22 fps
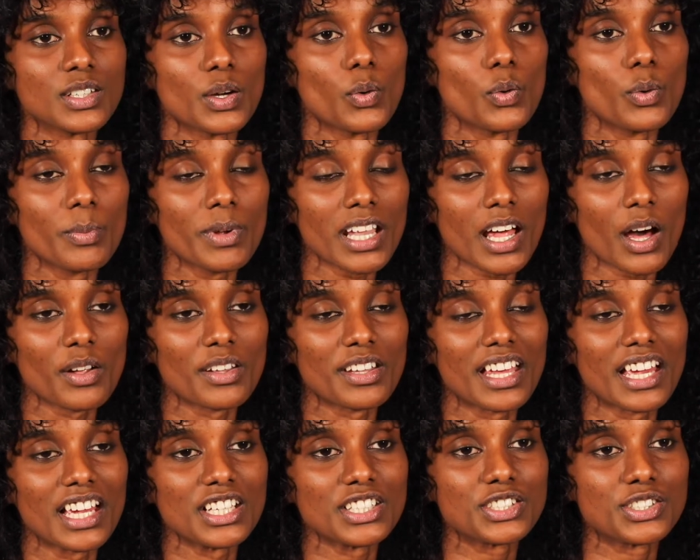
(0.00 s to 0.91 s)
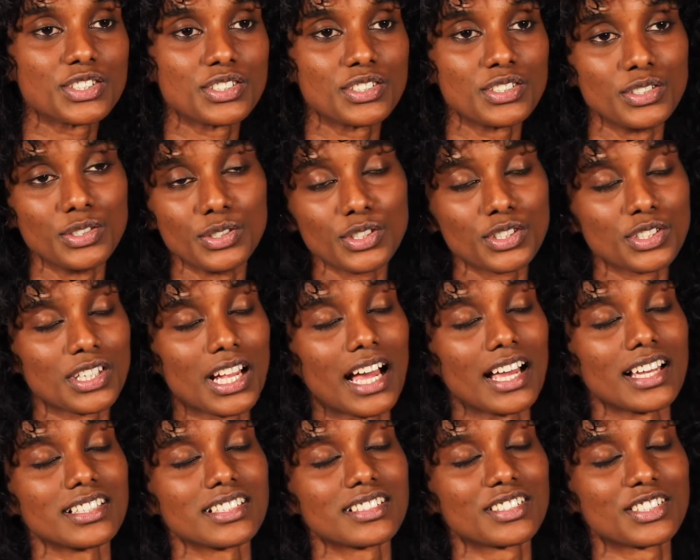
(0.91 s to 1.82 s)
Women out there, you
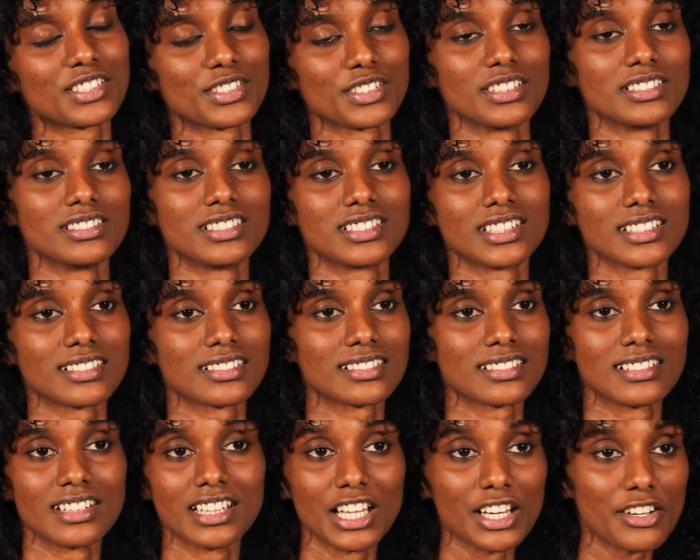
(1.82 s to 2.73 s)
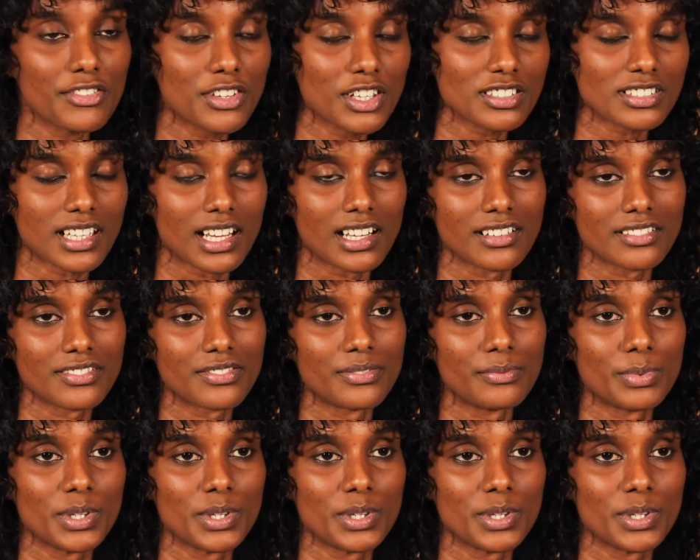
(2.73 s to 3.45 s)
guys should just love yourself,